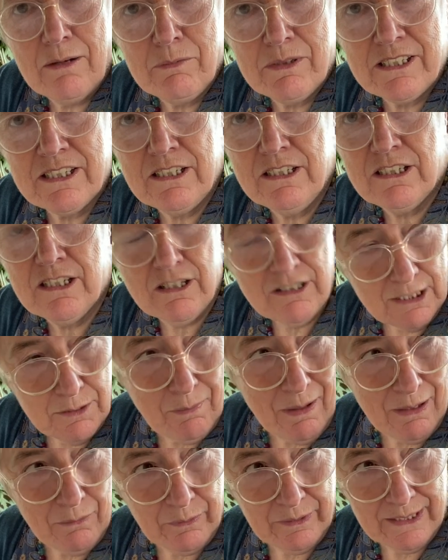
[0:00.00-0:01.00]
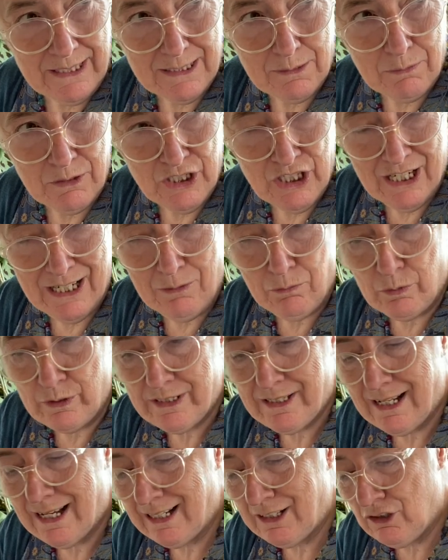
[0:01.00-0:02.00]
was concerned about with this machine was
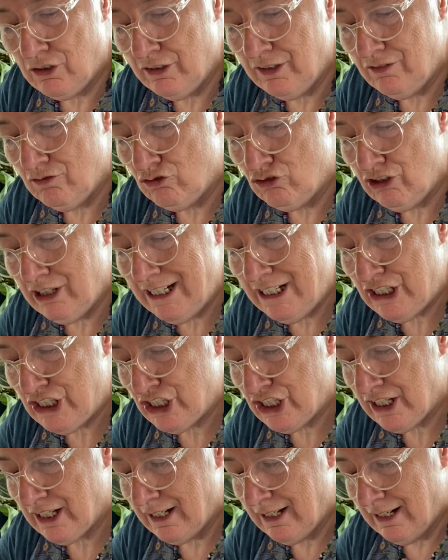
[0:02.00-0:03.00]
that I couldn't reach